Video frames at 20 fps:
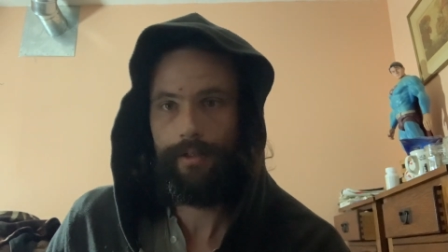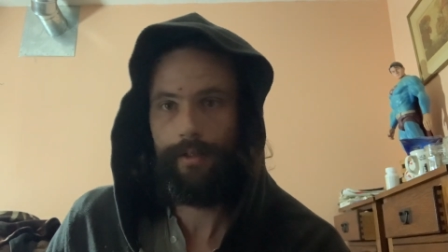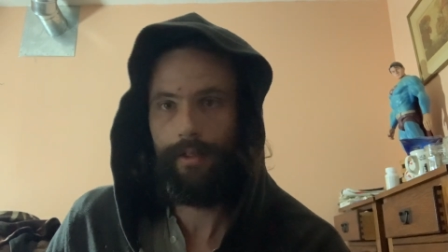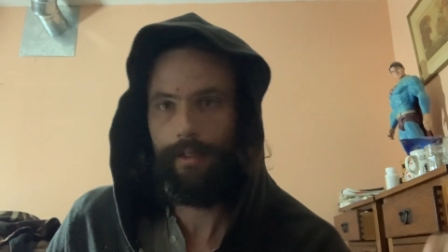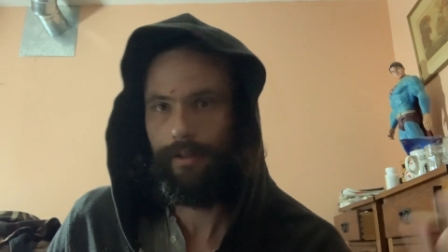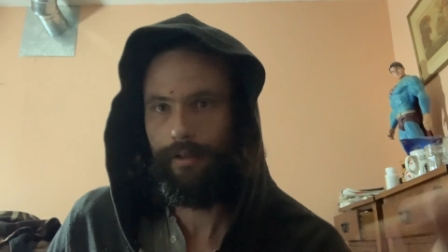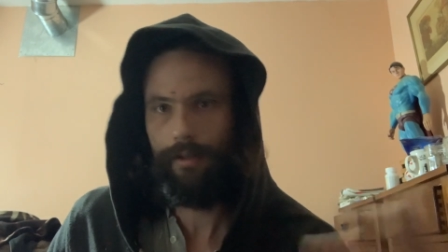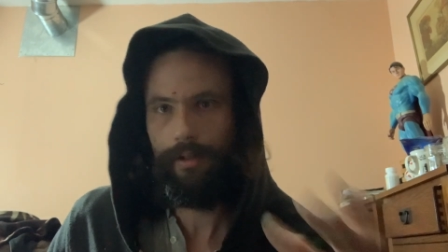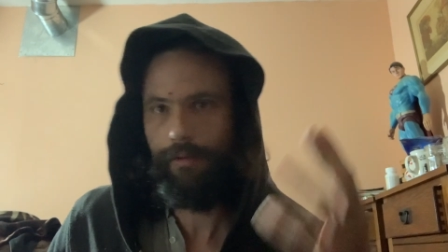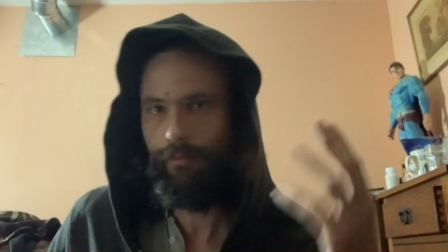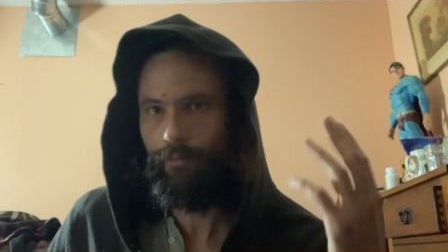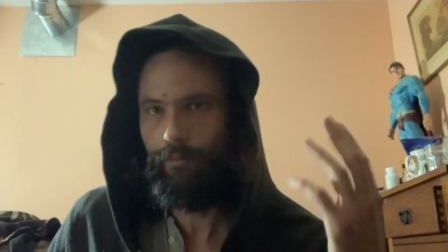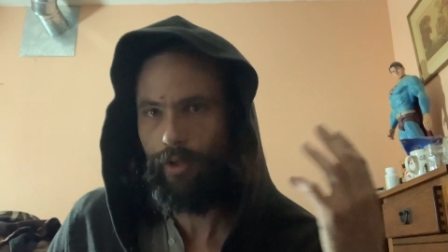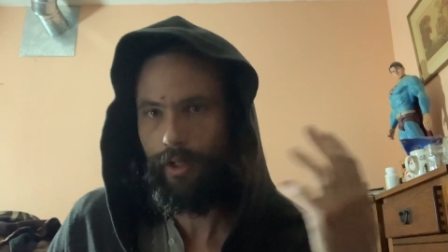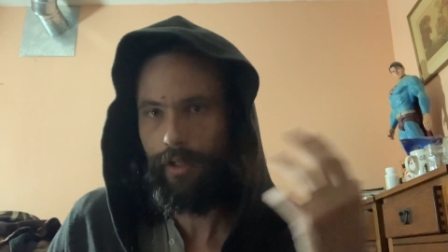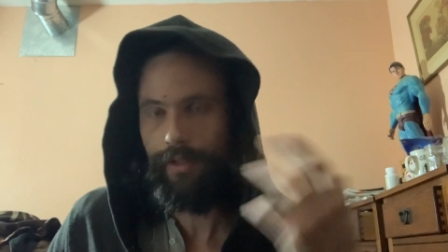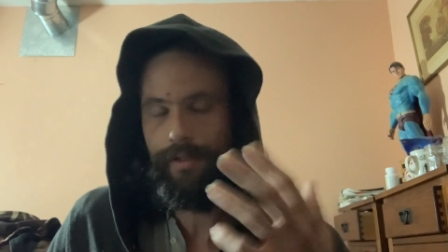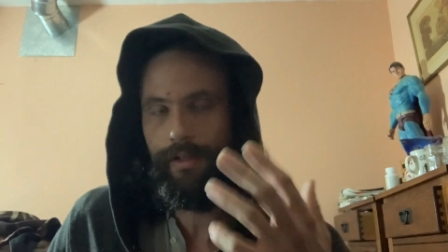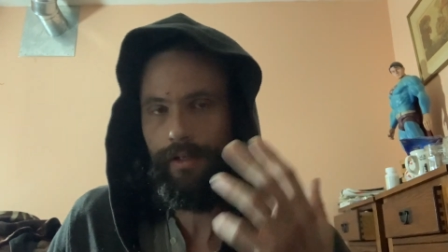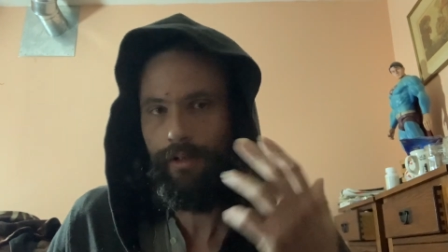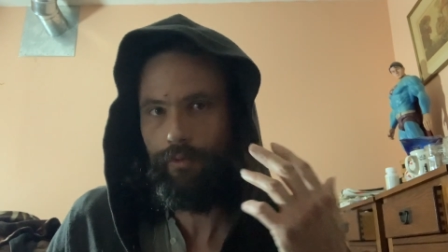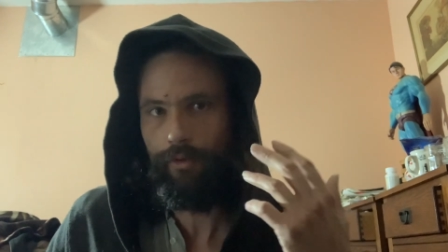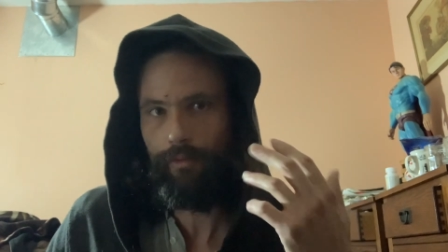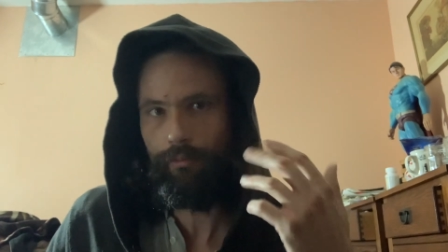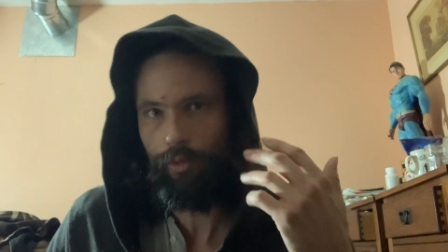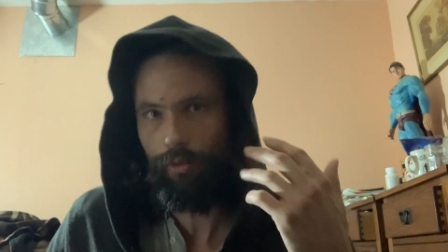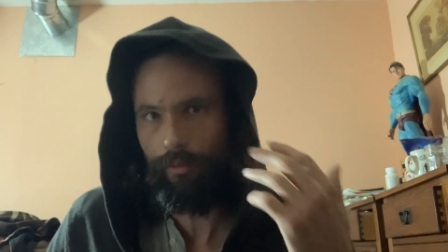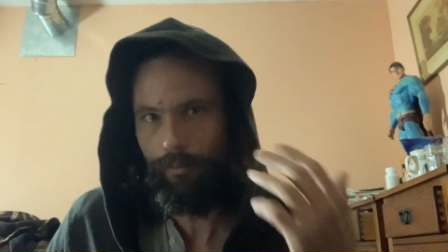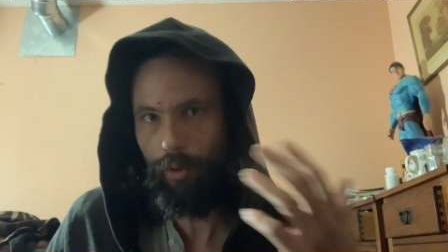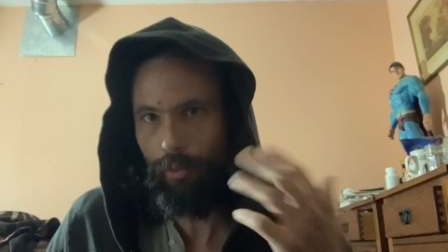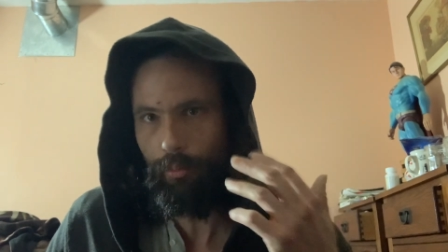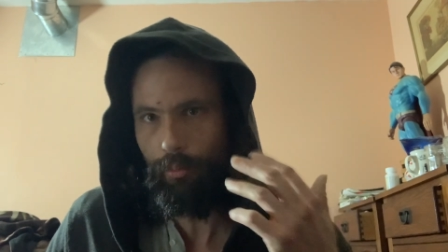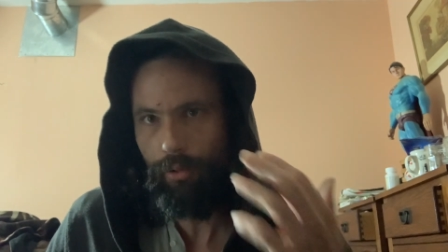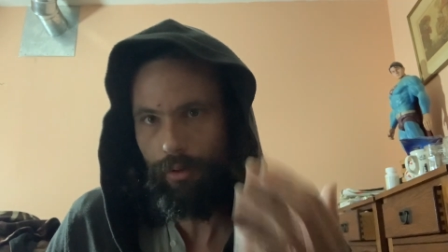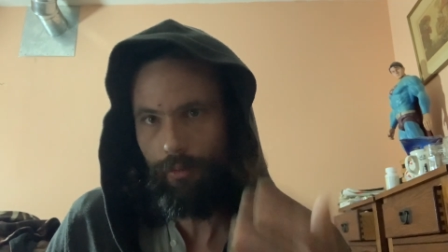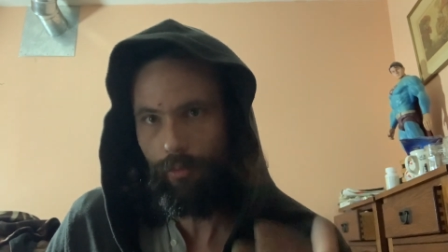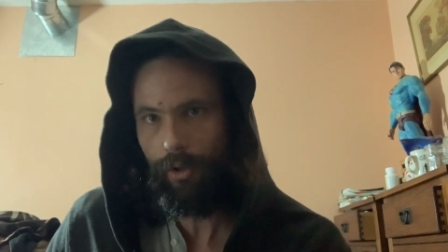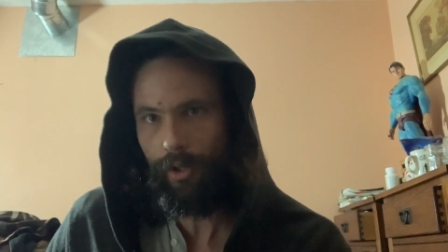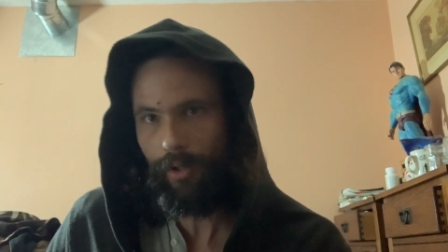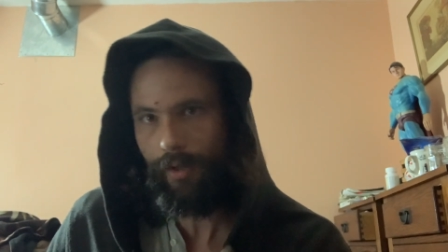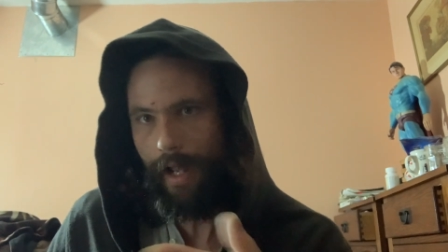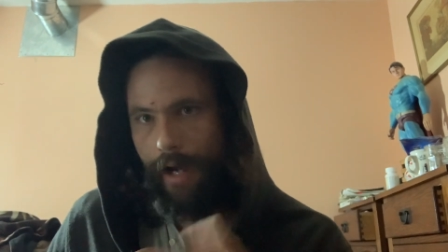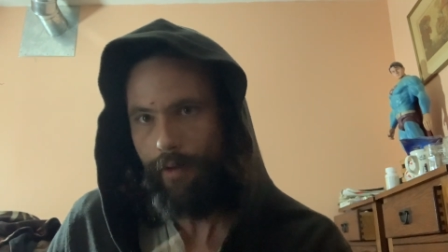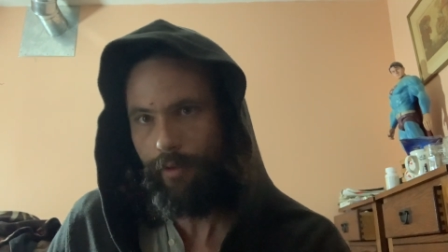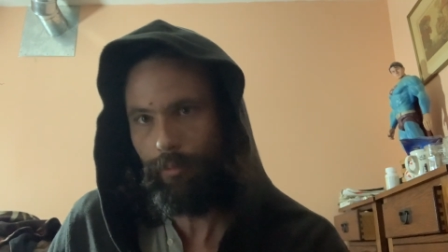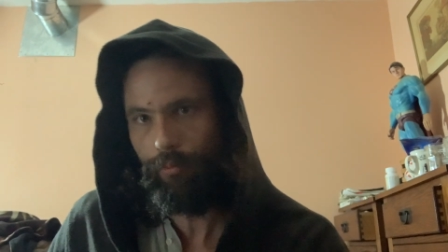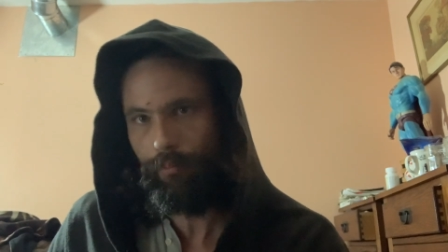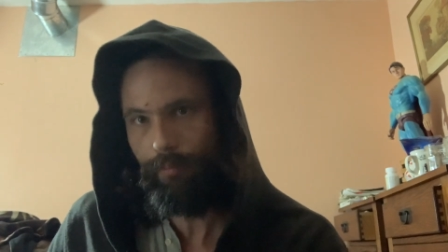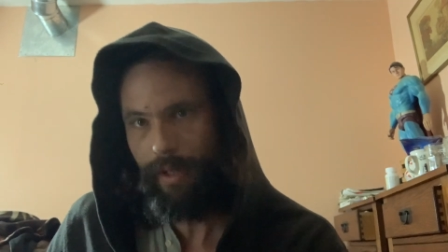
Like we're, continu- we're, we're, we're allowing